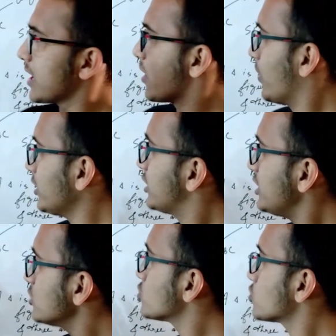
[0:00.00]
when
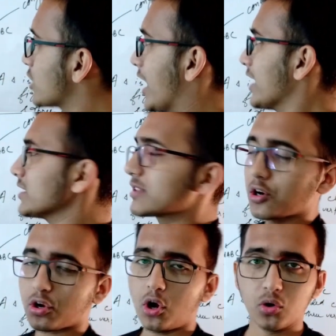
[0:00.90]
these two triangles are
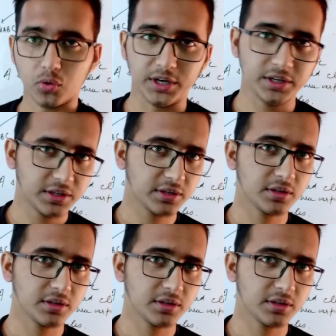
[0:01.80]
congruent,